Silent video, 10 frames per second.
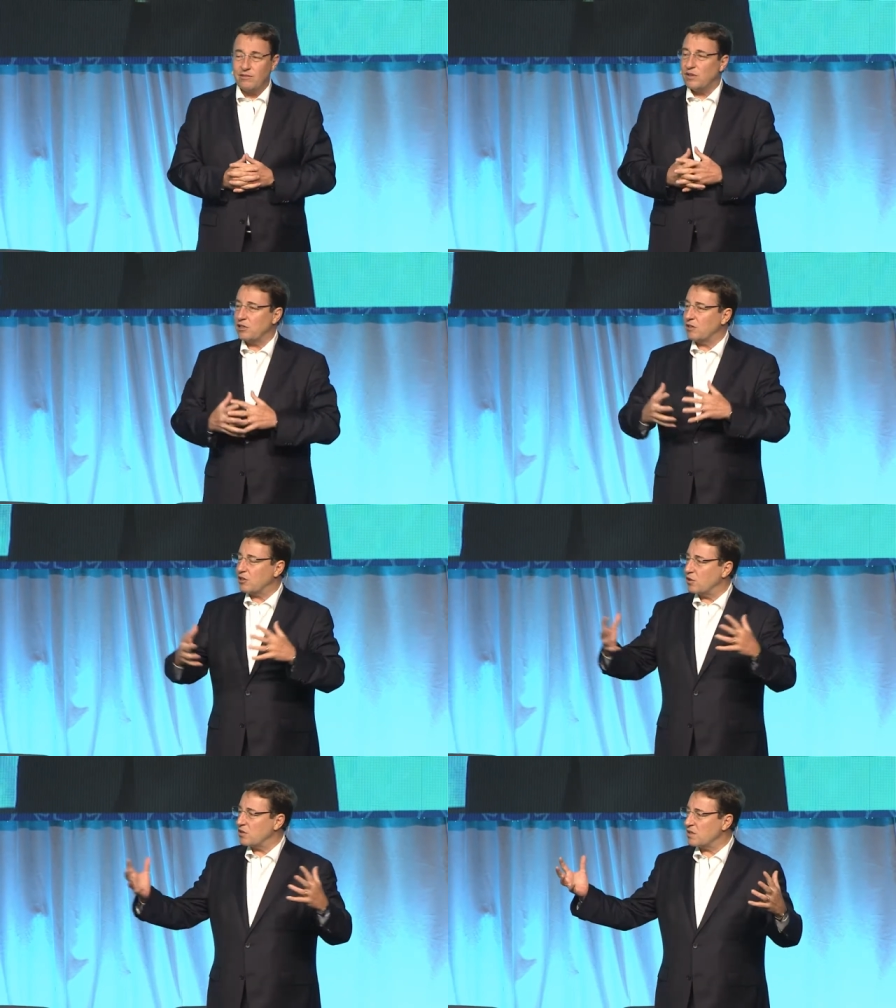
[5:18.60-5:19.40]
whether
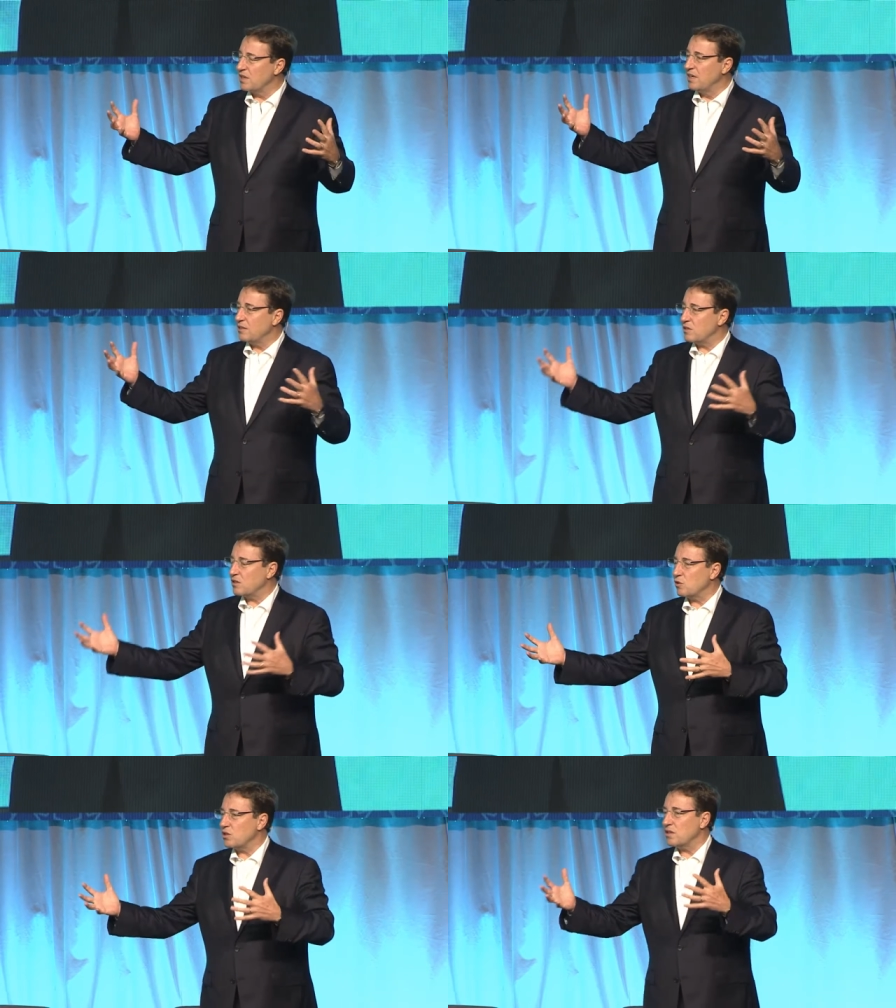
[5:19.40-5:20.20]
across the
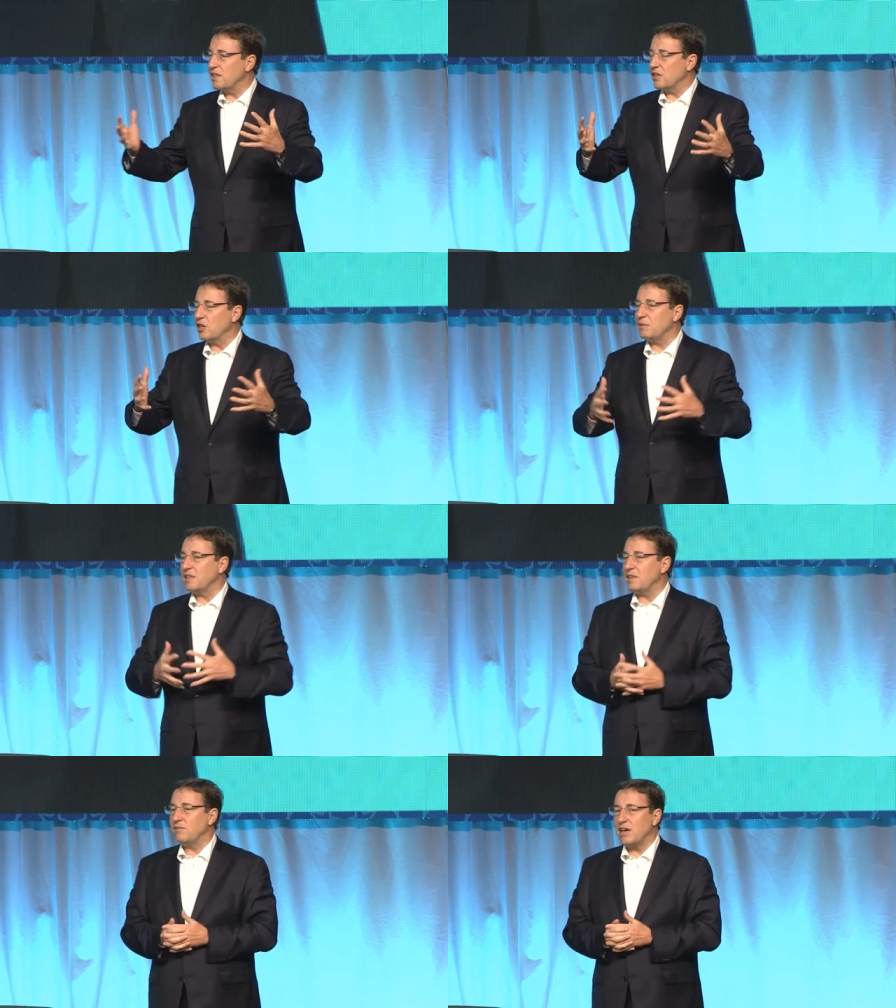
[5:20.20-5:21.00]
social, the economic,
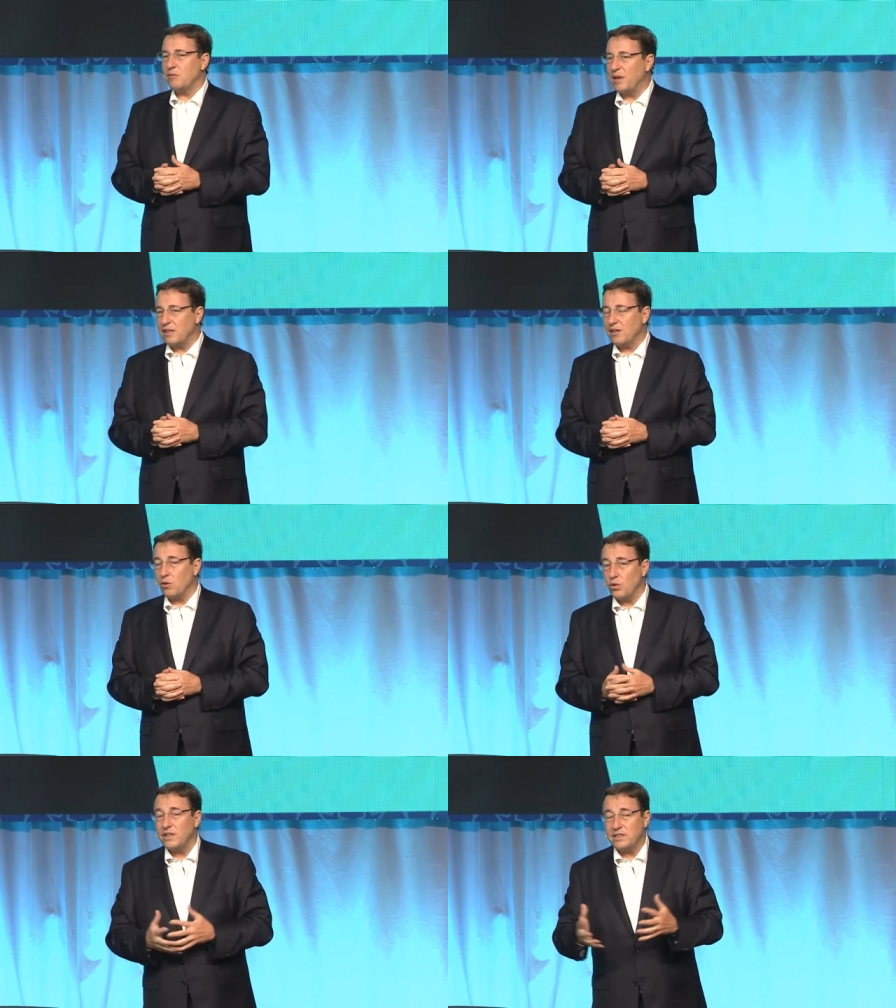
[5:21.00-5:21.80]
the environmental,
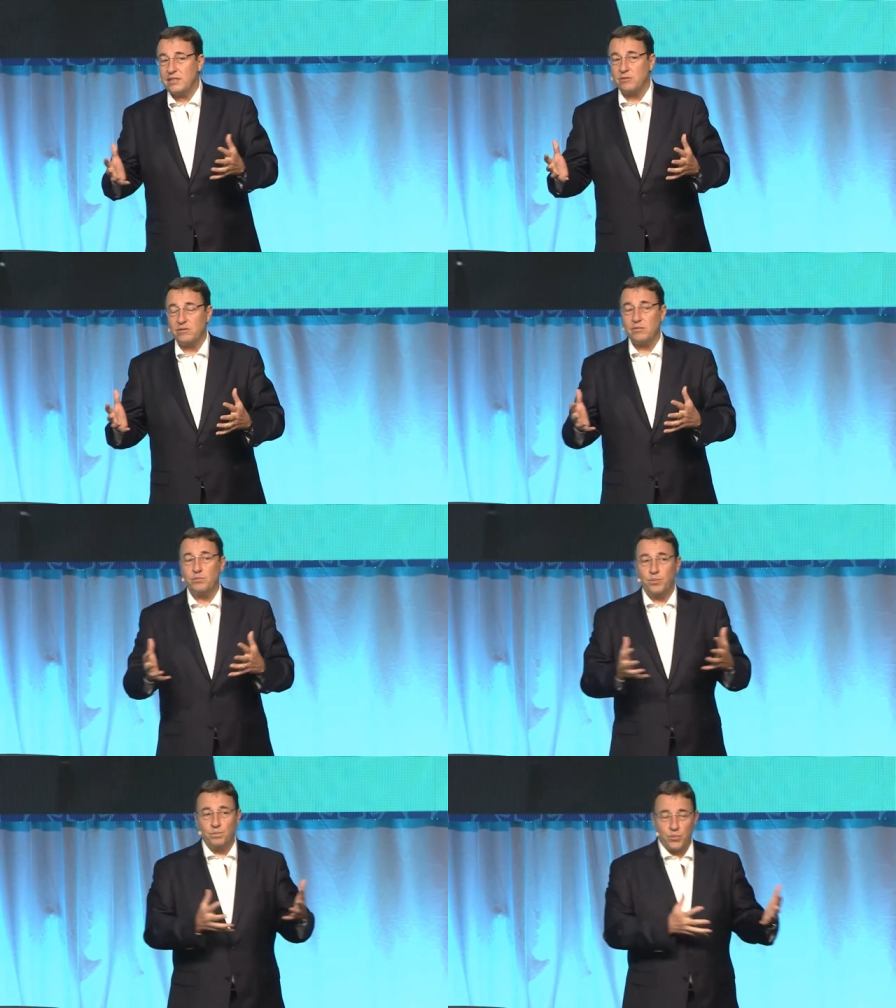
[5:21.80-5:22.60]
or indeed between
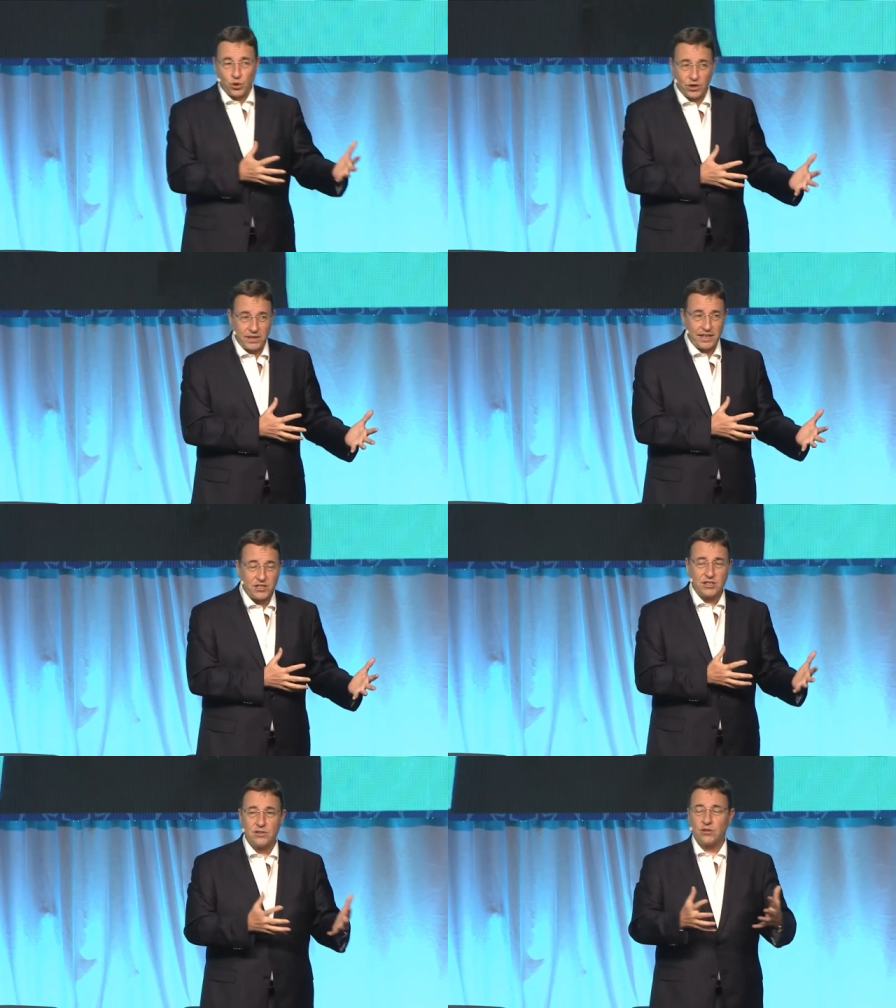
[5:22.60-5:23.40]
poorer
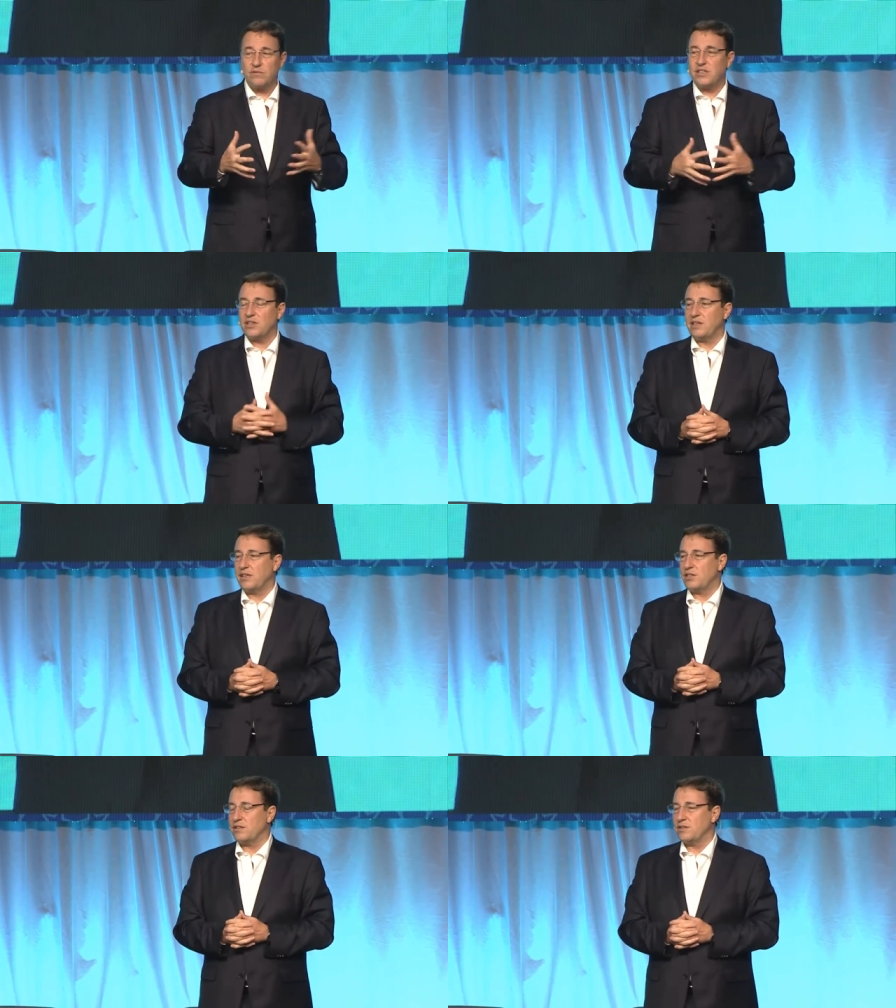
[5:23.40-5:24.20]
nations or richer
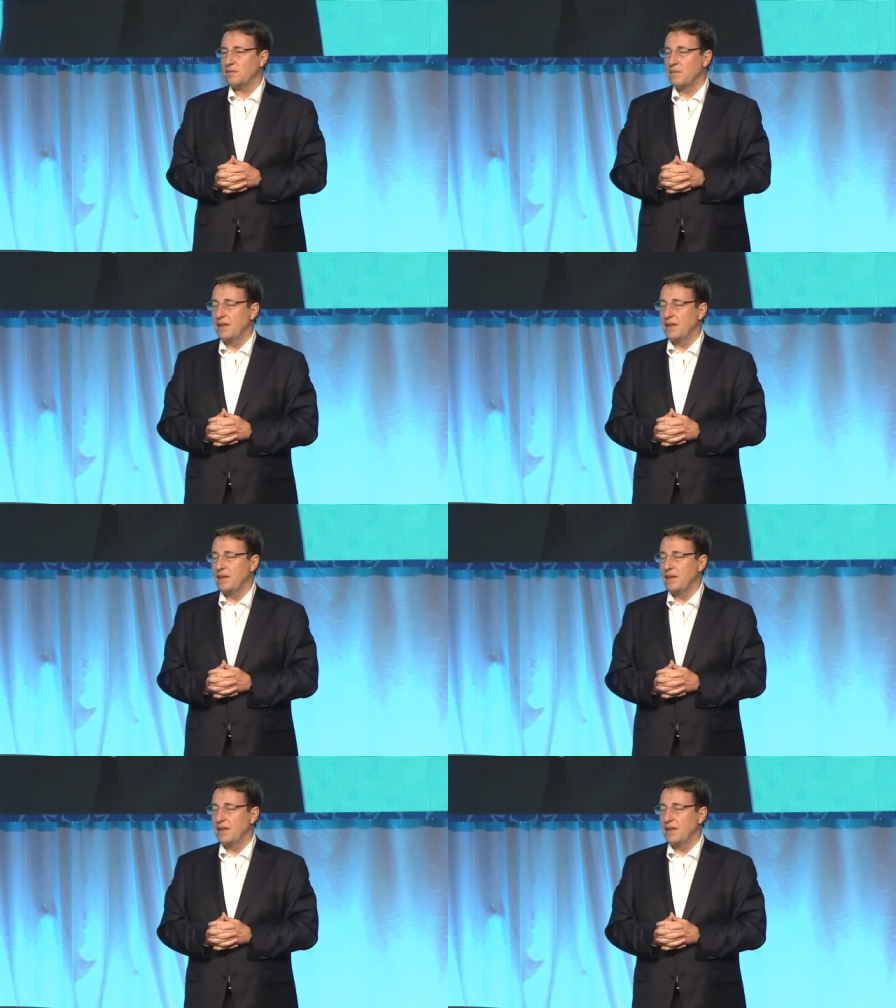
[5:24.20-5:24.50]
nations.